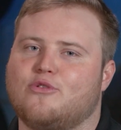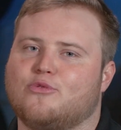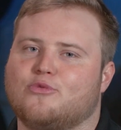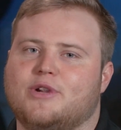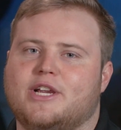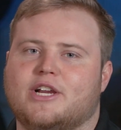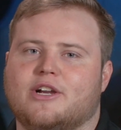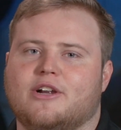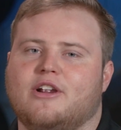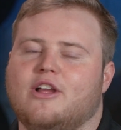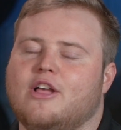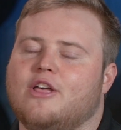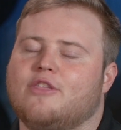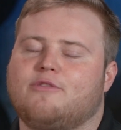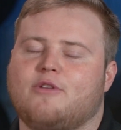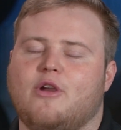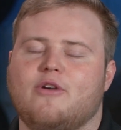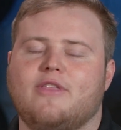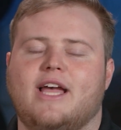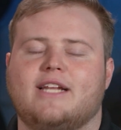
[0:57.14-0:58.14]
in the rear,
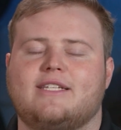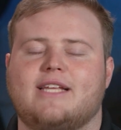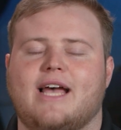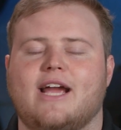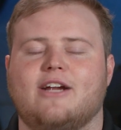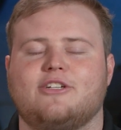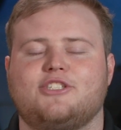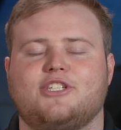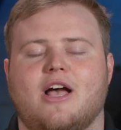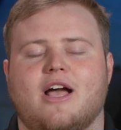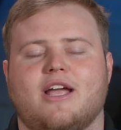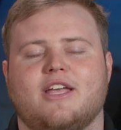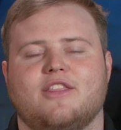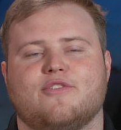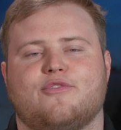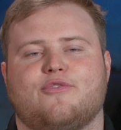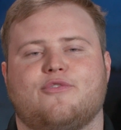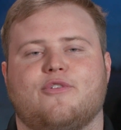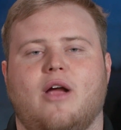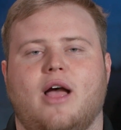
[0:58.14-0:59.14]
throw that tire chock in
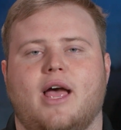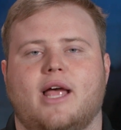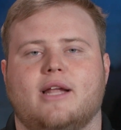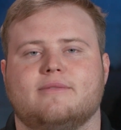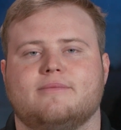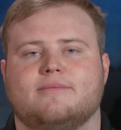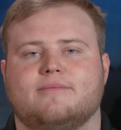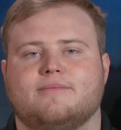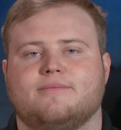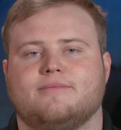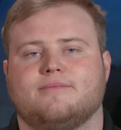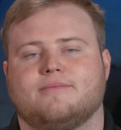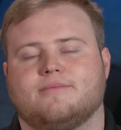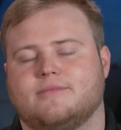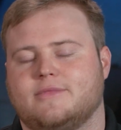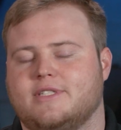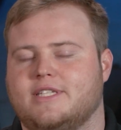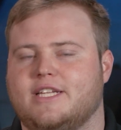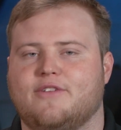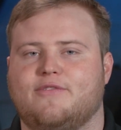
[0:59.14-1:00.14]
the front.
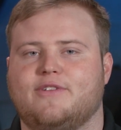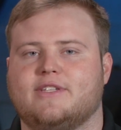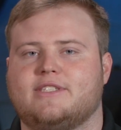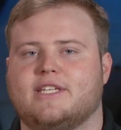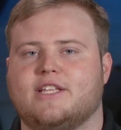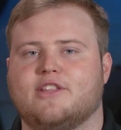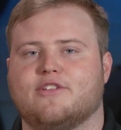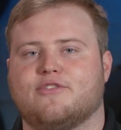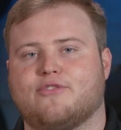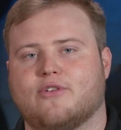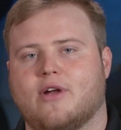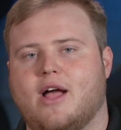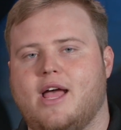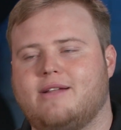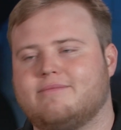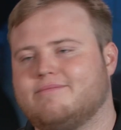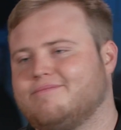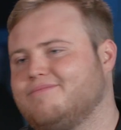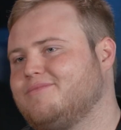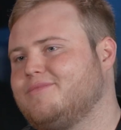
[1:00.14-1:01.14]
And then if it's in the
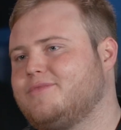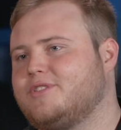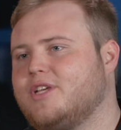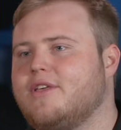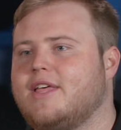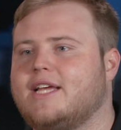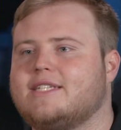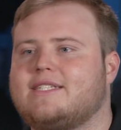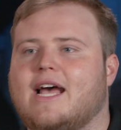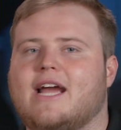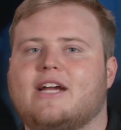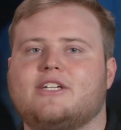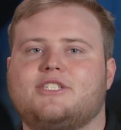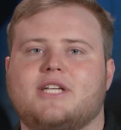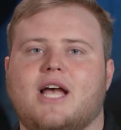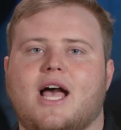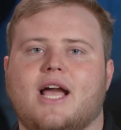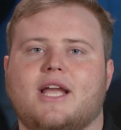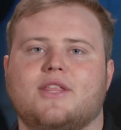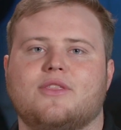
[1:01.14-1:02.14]
front, throw that tire
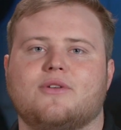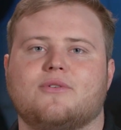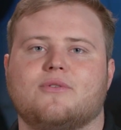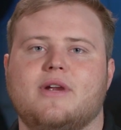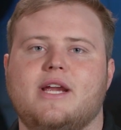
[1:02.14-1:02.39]
chock in the